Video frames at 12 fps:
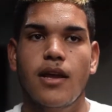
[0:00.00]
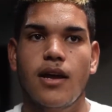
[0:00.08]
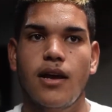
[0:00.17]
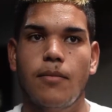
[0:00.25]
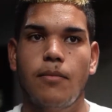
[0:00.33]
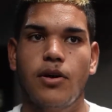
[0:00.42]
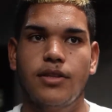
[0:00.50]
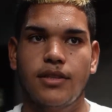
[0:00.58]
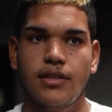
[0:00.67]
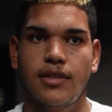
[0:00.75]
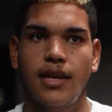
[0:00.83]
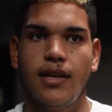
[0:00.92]

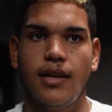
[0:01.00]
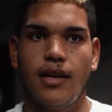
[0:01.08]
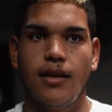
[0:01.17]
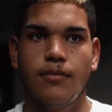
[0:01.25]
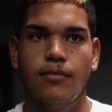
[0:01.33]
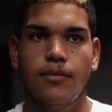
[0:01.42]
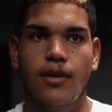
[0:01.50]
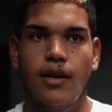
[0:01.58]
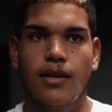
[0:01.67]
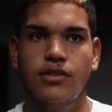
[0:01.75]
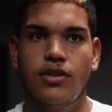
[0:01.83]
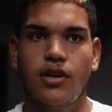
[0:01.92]
But then
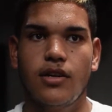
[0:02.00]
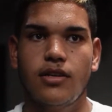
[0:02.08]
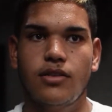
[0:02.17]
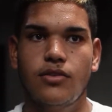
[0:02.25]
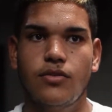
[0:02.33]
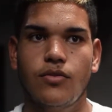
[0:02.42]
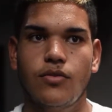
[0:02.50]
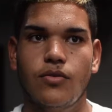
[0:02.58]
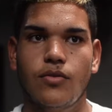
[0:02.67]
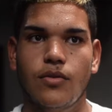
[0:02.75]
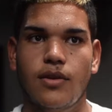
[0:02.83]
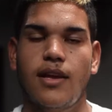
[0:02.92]
I started to
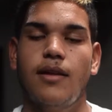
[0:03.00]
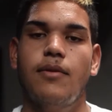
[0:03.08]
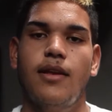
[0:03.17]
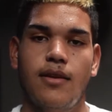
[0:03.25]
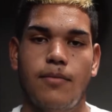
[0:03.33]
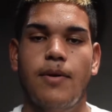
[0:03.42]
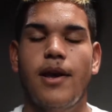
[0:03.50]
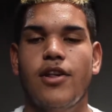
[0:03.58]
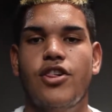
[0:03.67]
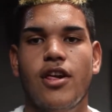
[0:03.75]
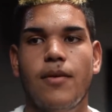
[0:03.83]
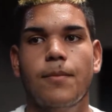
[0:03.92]
get in better
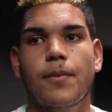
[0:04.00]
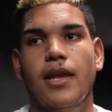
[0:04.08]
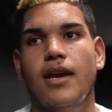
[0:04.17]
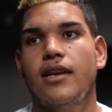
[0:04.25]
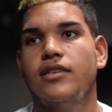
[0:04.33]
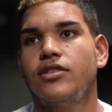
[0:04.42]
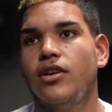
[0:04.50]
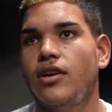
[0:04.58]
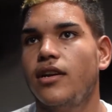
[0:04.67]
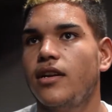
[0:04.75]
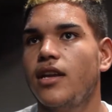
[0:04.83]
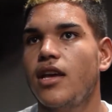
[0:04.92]
shape, and I
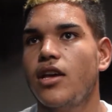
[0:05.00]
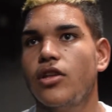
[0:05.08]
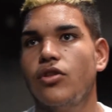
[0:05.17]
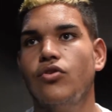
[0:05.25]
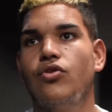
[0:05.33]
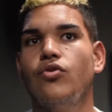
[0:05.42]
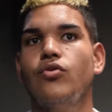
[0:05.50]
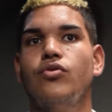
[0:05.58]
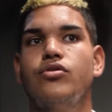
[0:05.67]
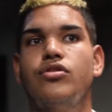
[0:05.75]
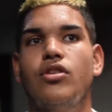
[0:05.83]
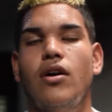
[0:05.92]
started to do
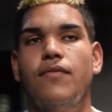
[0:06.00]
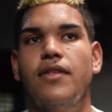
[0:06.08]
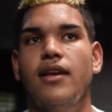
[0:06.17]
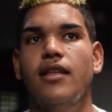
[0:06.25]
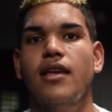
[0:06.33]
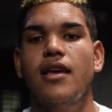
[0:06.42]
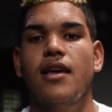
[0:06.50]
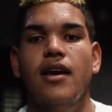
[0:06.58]
stuff that